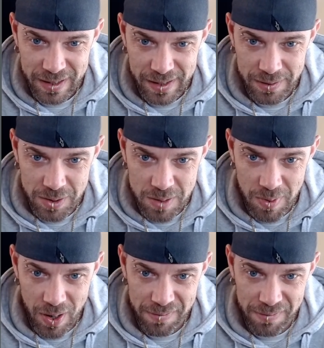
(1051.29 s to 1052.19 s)
Little
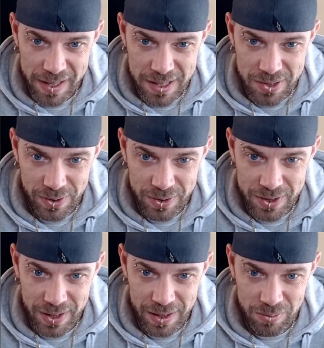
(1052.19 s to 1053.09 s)
smiley face, so it looks
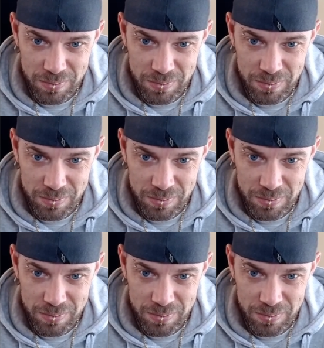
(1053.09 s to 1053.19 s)
like a little